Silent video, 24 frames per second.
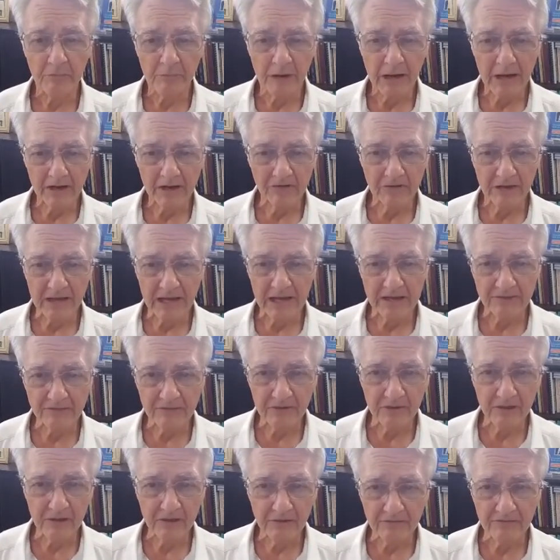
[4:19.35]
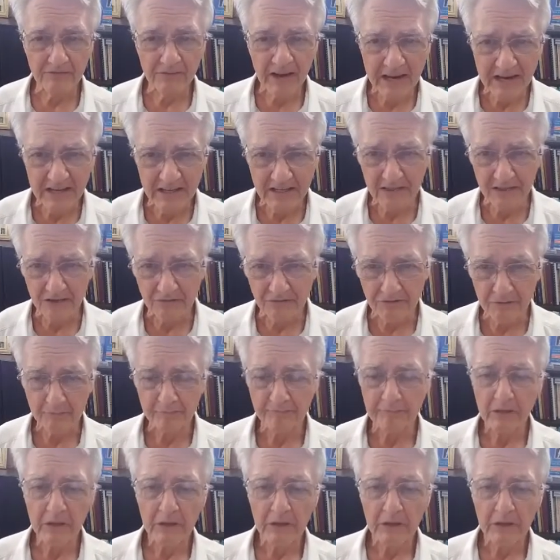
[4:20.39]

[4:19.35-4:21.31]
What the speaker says: body's constantly fighting this.